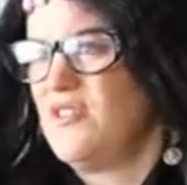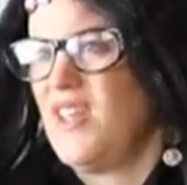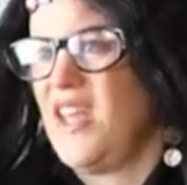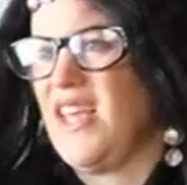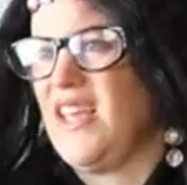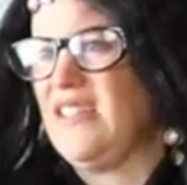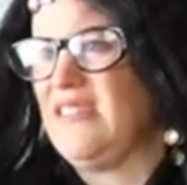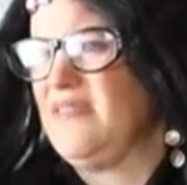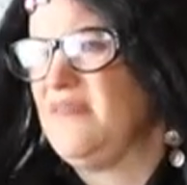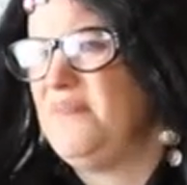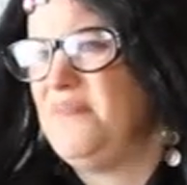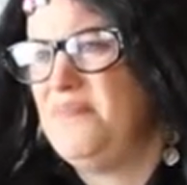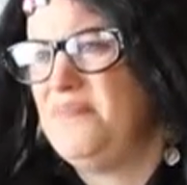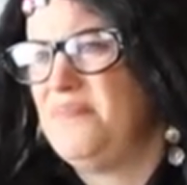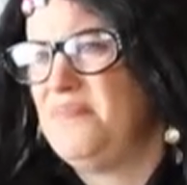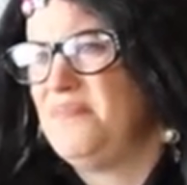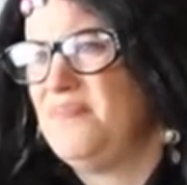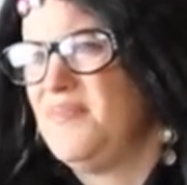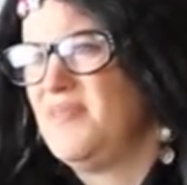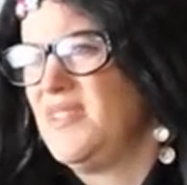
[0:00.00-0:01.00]
like
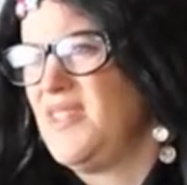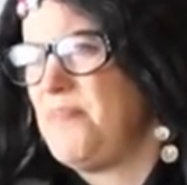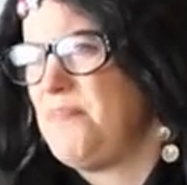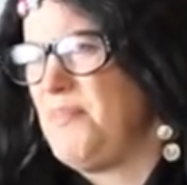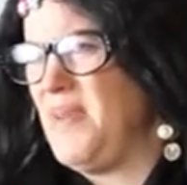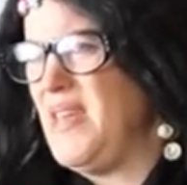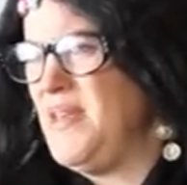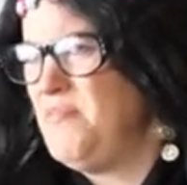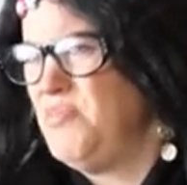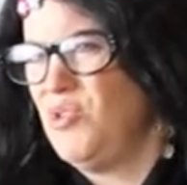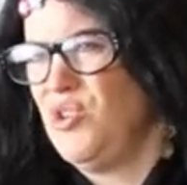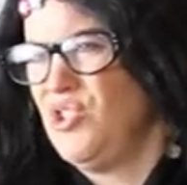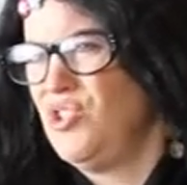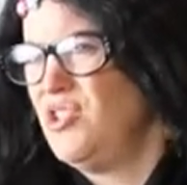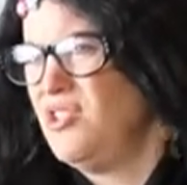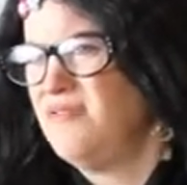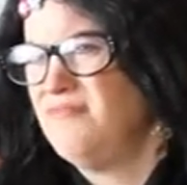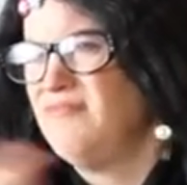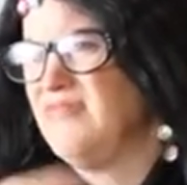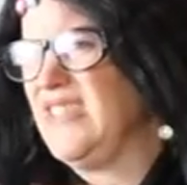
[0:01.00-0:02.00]
the
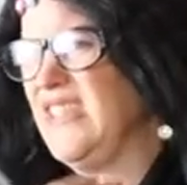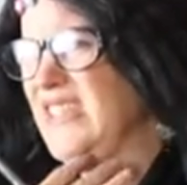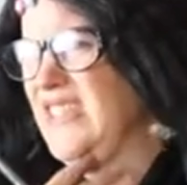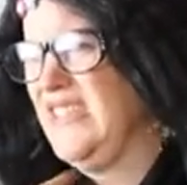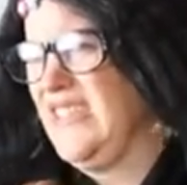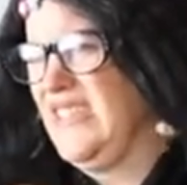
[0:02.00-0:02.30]
people, the